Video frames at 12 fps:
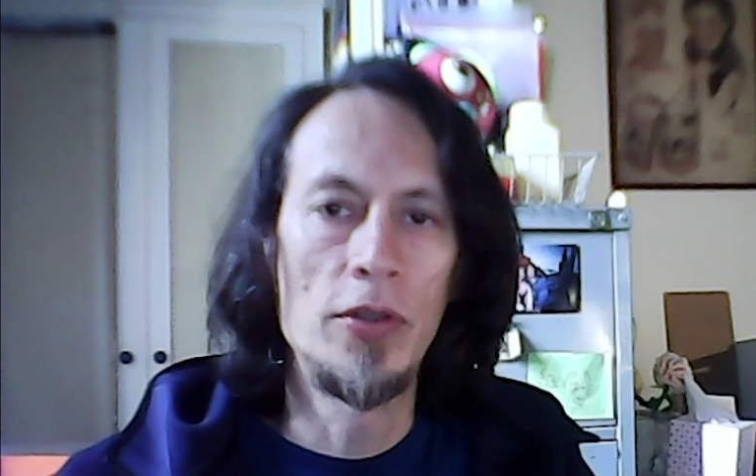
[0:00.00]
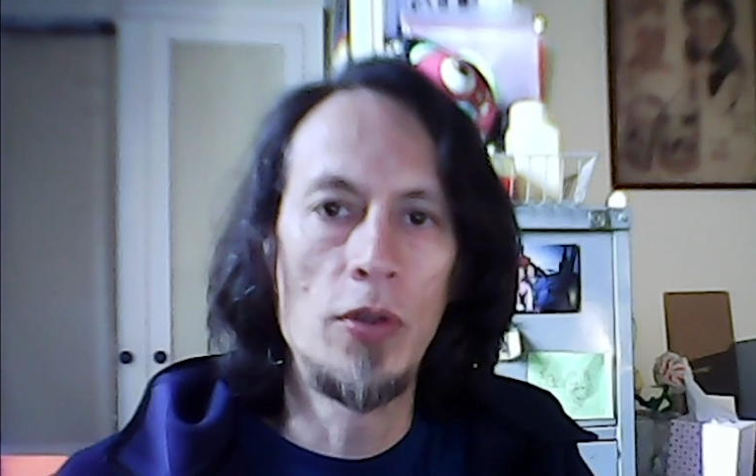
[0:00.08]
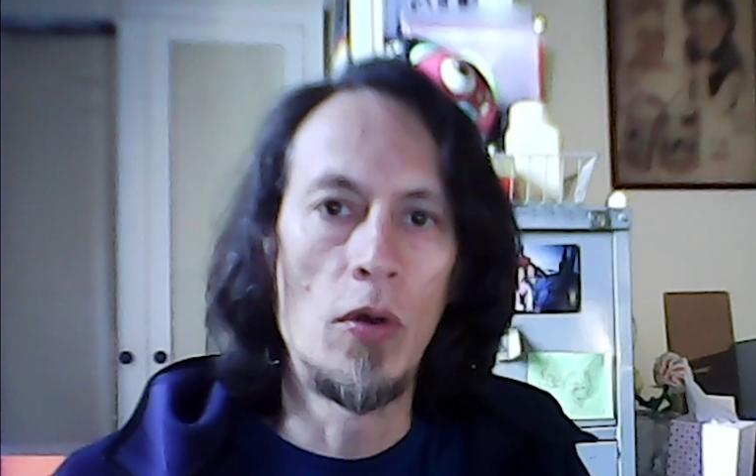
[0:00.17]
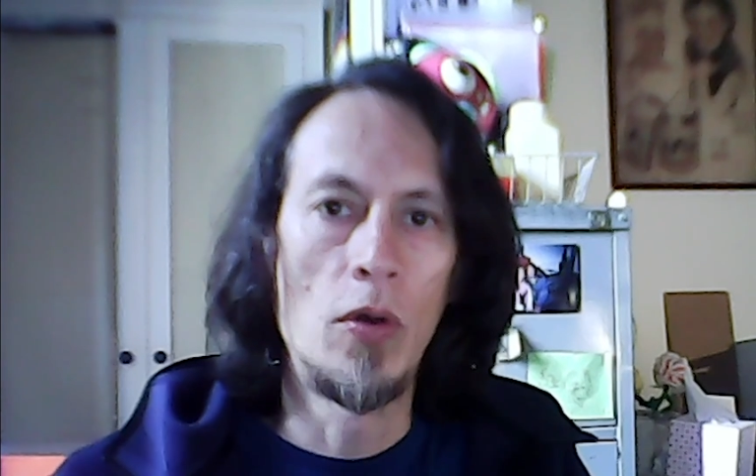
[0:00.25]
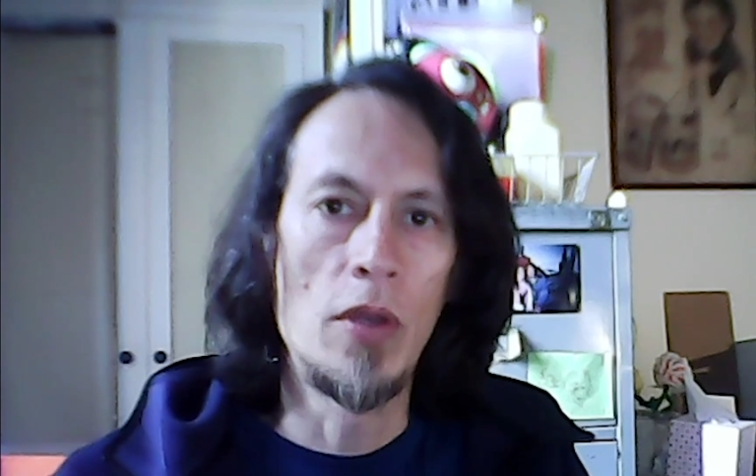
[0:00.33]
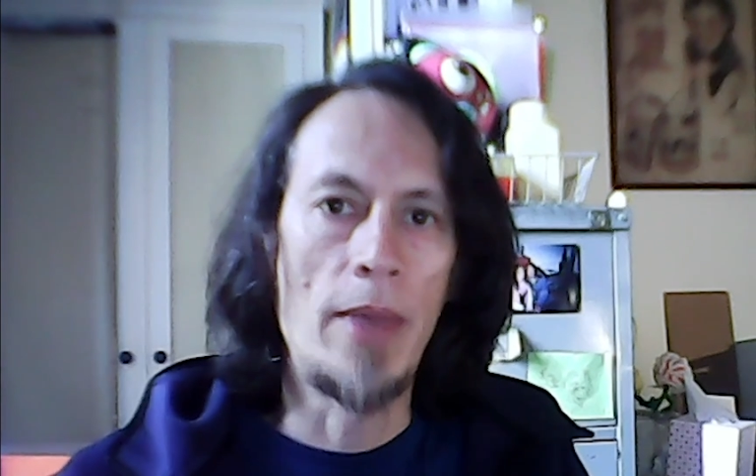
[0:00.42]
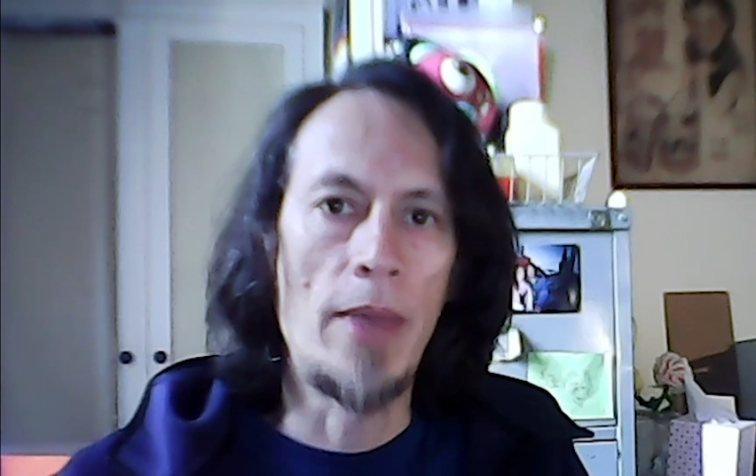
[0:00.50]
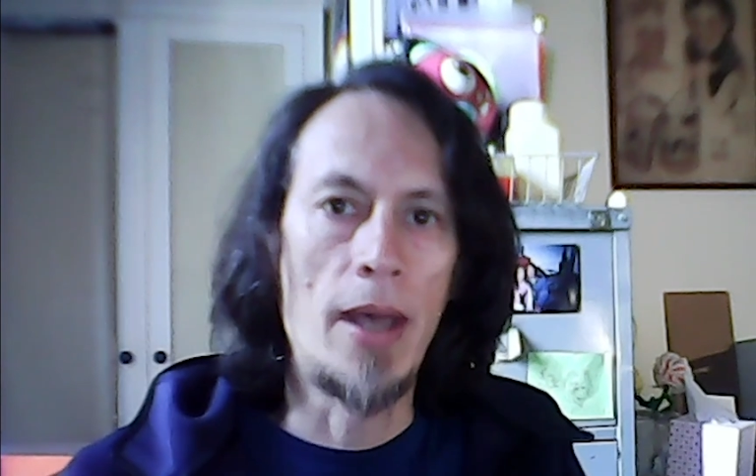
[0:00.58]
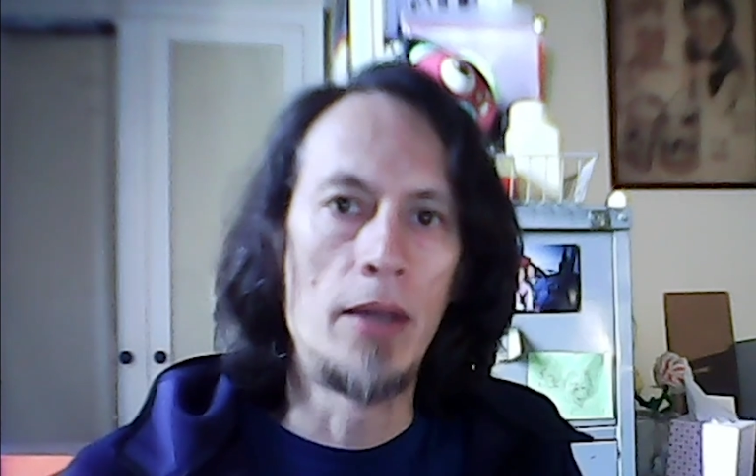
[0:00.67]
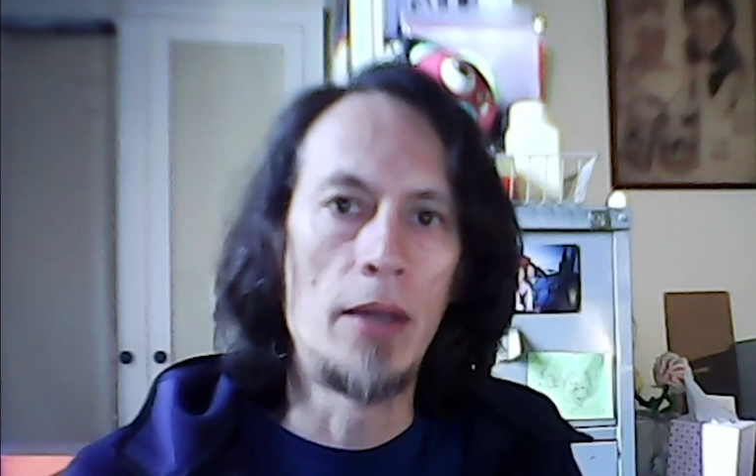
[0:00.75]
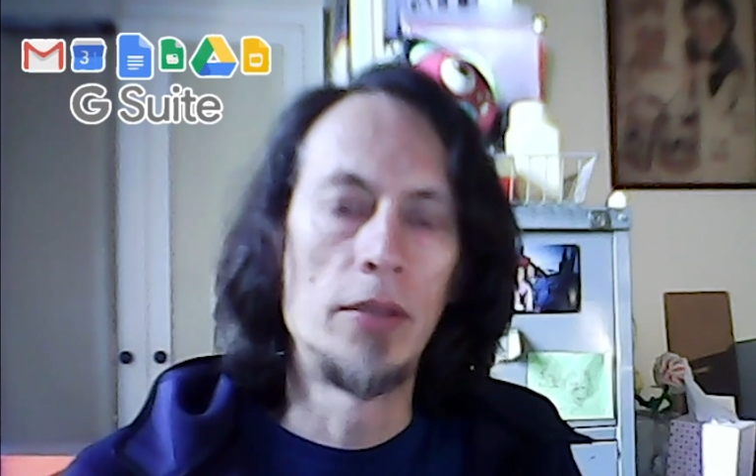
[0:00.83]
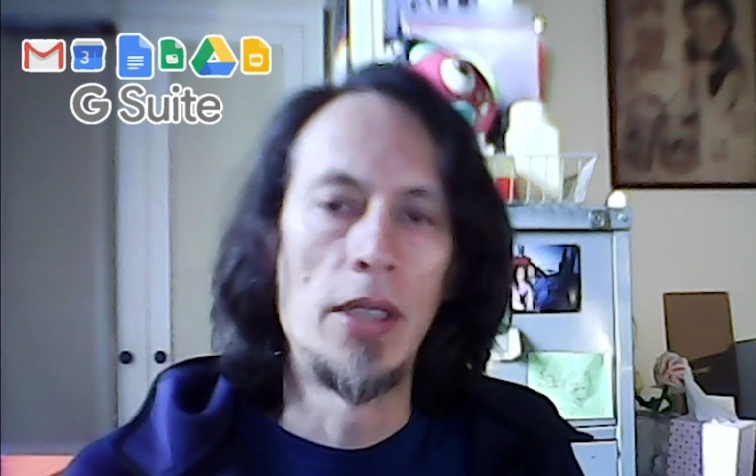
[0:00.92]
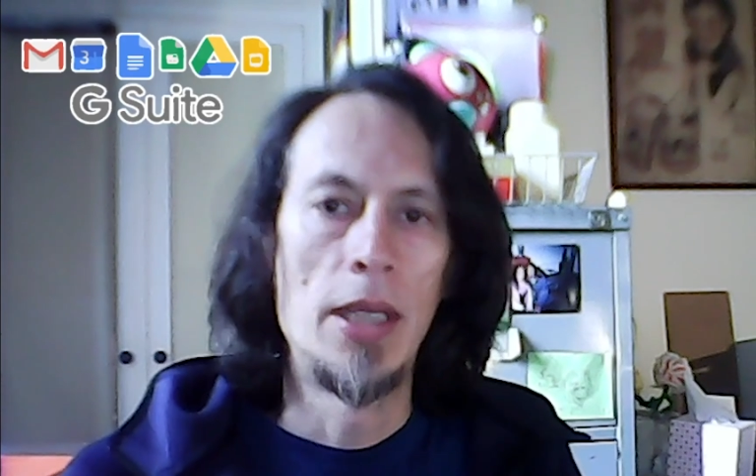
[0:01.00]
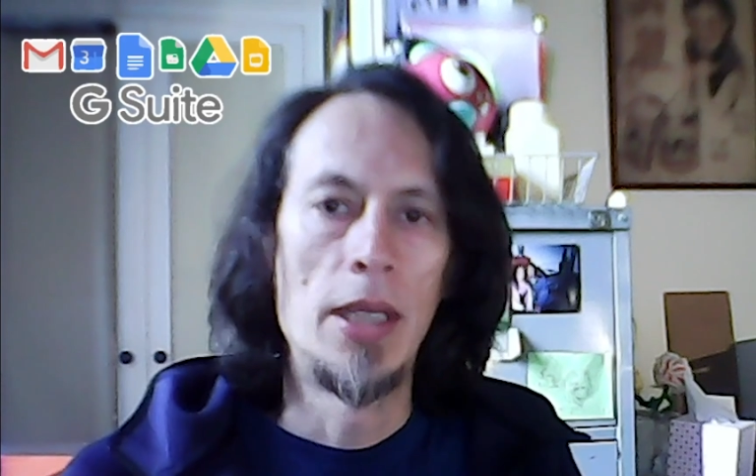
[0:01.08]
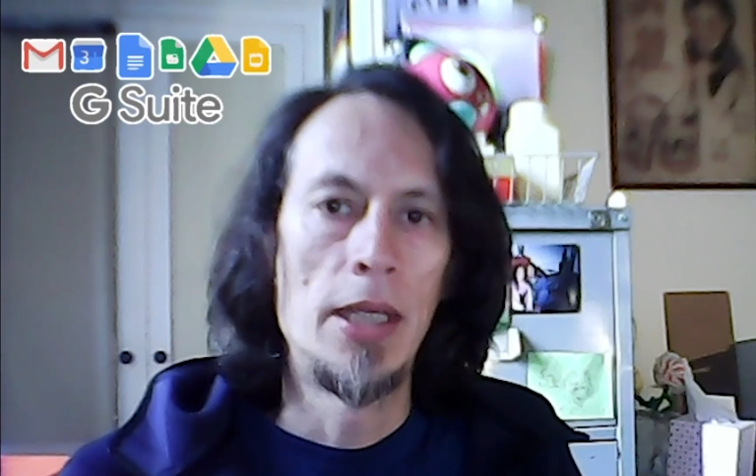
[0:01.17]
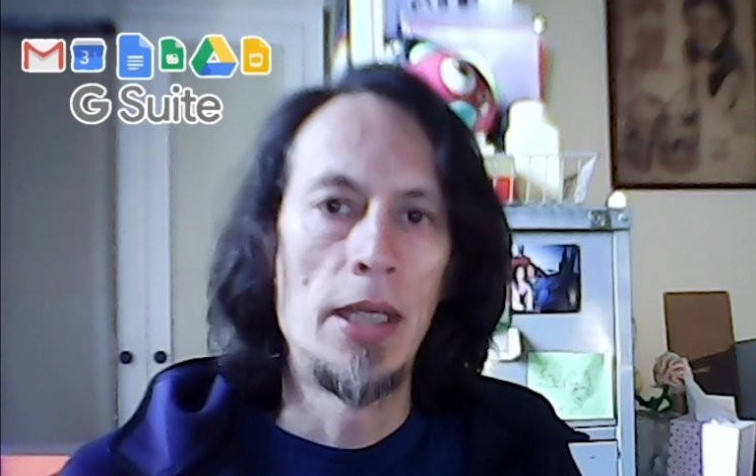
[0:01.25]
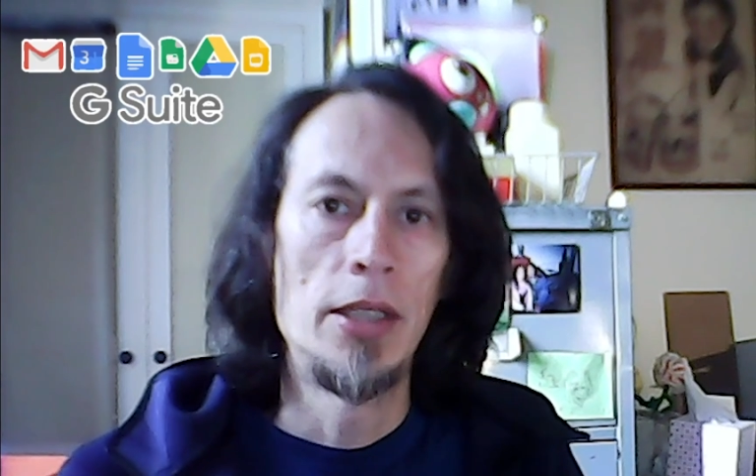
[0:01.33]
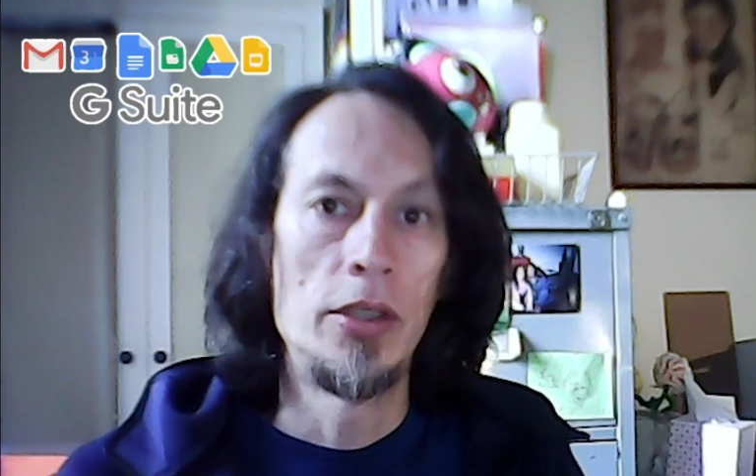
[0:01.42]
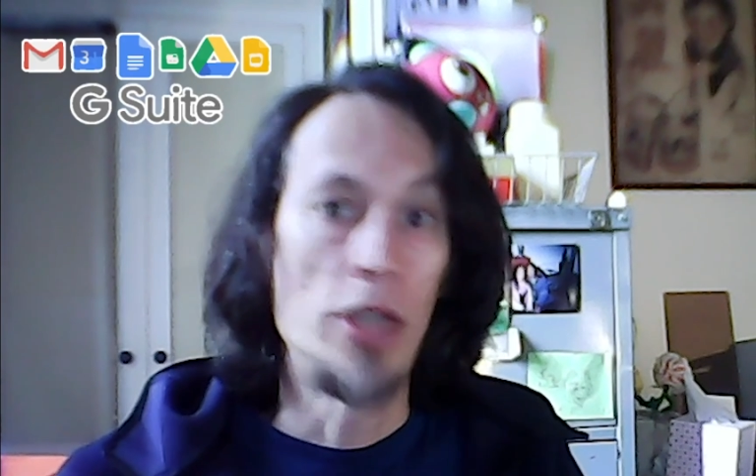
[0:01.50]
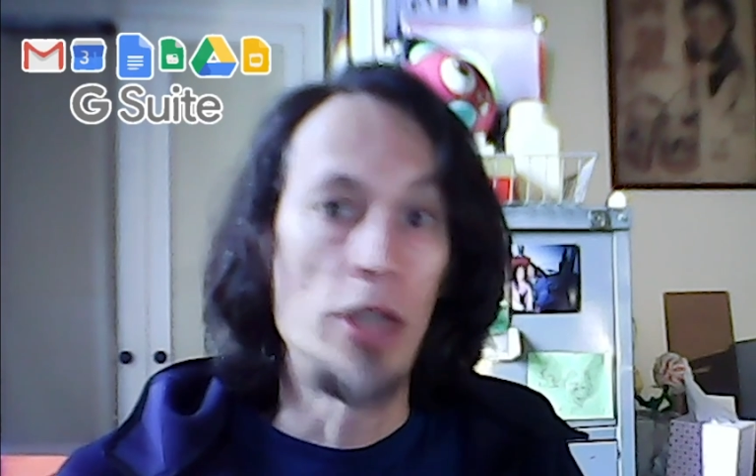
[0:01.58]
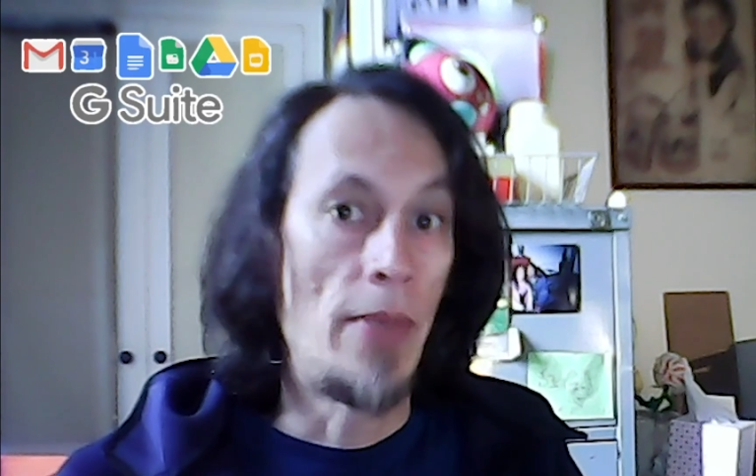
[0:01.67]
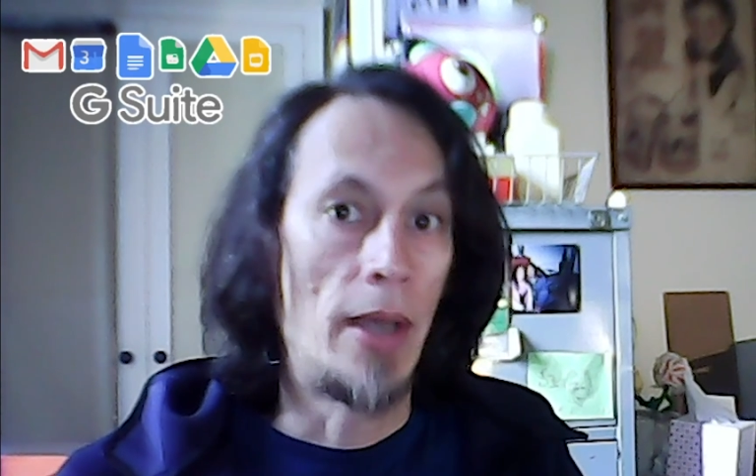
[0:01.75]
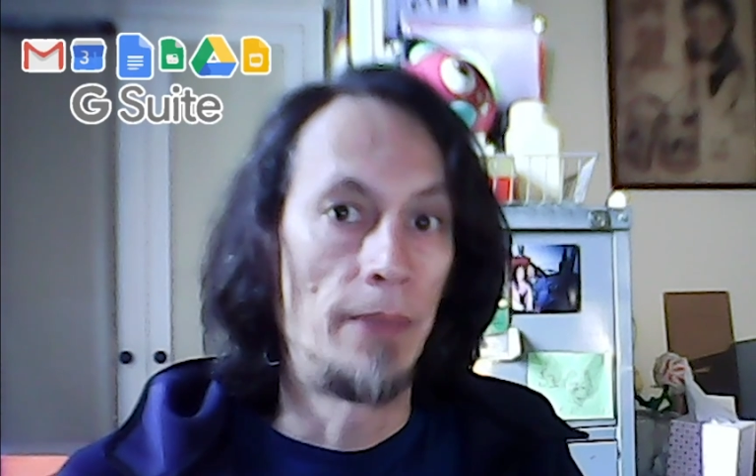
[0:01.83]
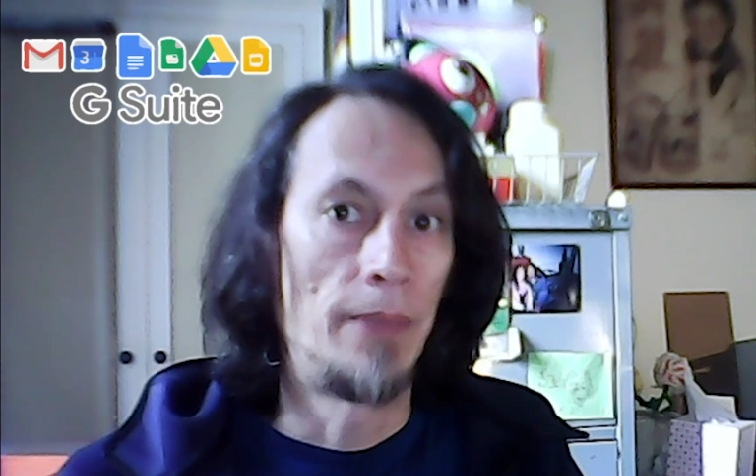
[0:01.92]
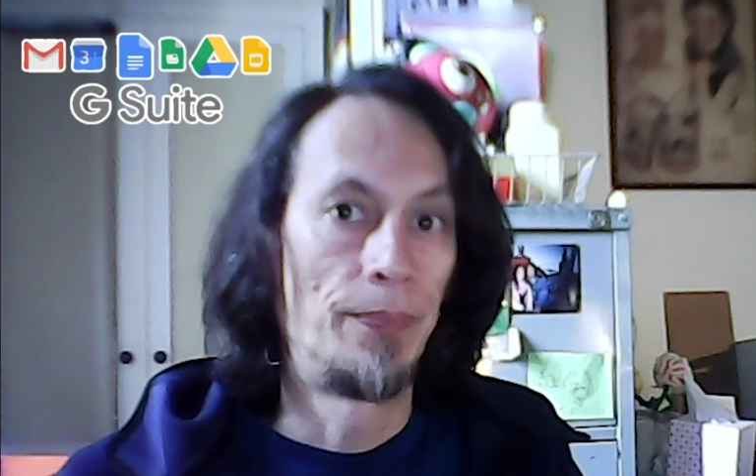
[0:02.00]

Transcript: talk about Gmail.